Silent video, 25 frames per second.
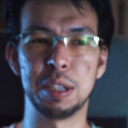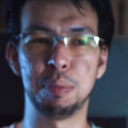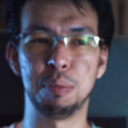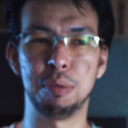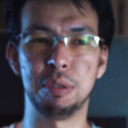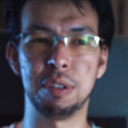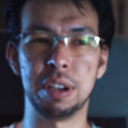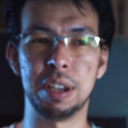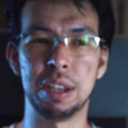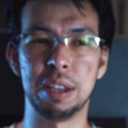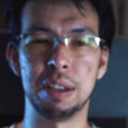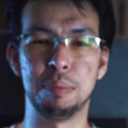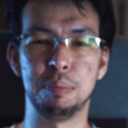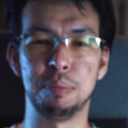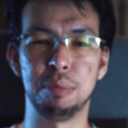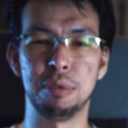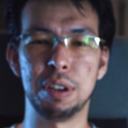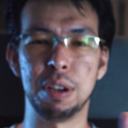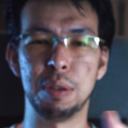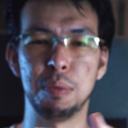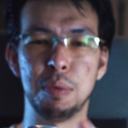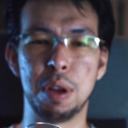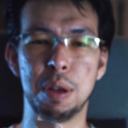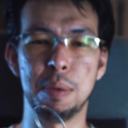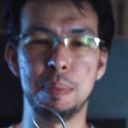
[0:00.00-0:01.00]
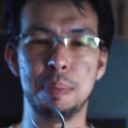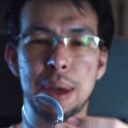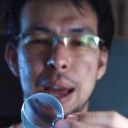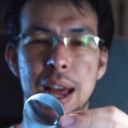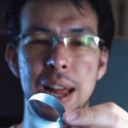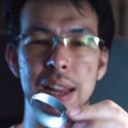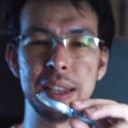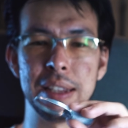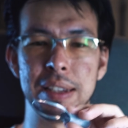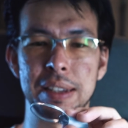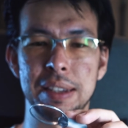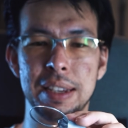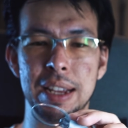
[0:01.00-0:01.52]
pretty well
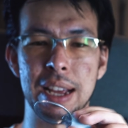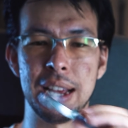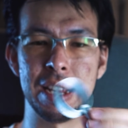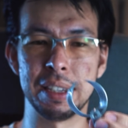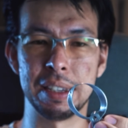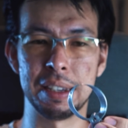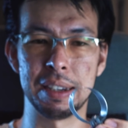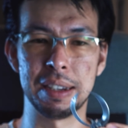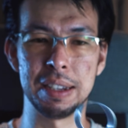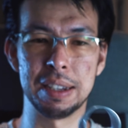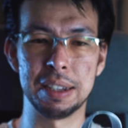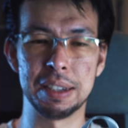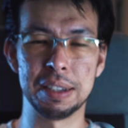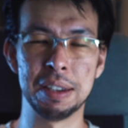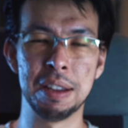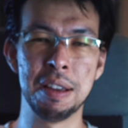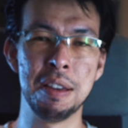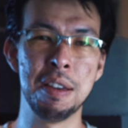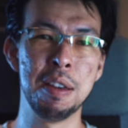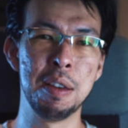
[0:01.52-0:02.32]
balanced as it is.